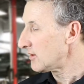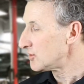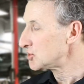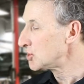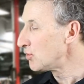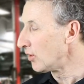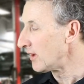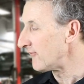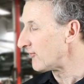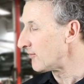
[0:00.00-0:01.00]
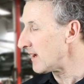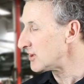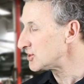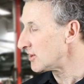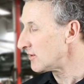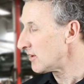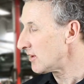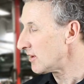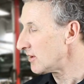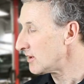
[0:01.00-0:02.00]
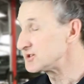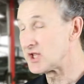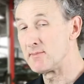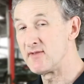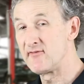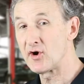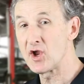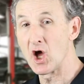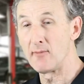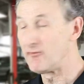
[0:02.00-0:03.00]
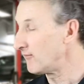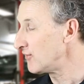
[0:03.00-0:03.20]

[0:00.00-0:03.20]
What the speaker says: Tool information is going to be very helpful